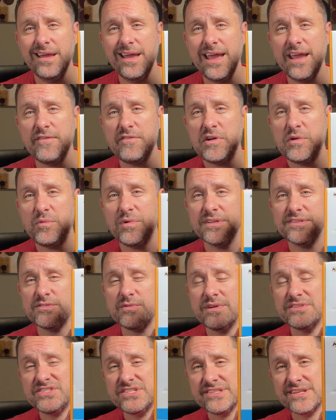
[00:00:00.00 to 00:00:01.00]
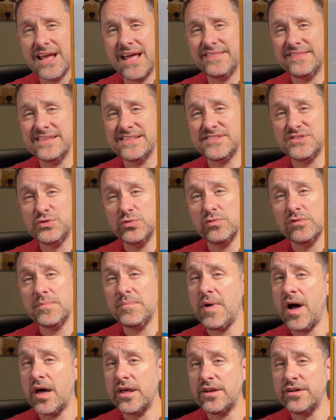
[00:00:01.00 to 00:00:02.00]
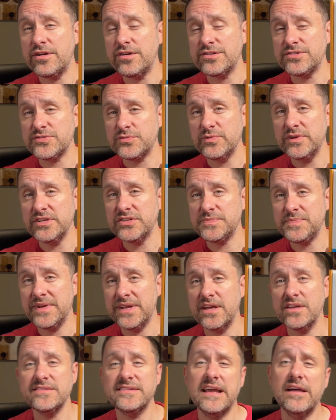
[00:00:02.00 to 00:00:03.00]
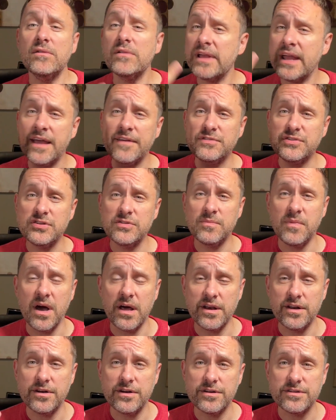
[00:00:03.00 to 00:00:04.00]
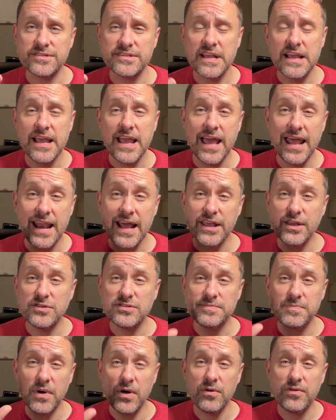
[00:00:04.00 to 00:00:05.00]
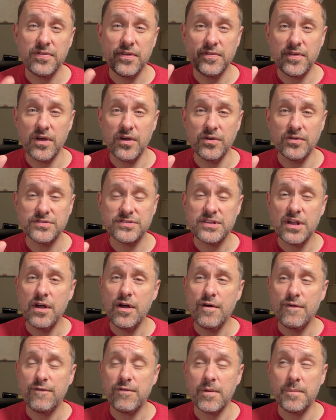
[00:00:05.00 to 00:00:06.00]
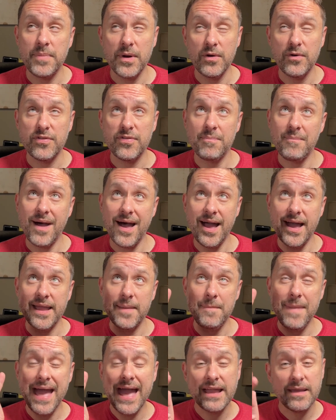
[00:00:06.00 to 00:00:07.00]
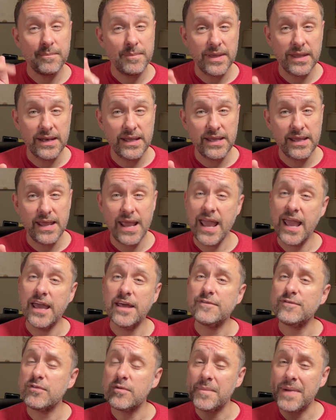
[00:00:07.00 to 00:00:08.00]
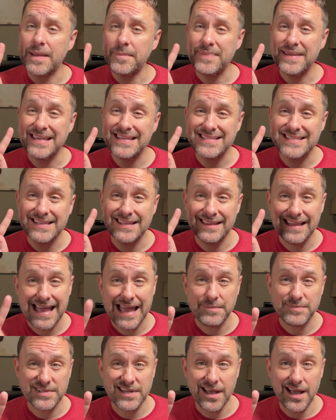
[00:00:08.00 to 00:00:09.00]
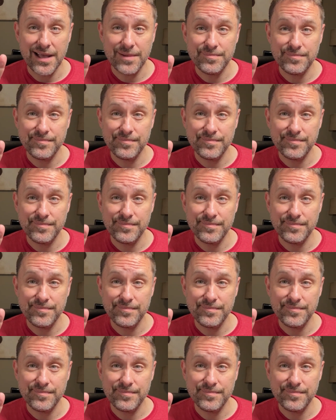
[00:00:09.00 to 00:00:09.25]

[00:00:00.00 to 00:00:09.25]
Hey everyone, so I just got this dual monitor switch because I only have two monitors and I use both of those for both my Mac Mini and for my PC laptop.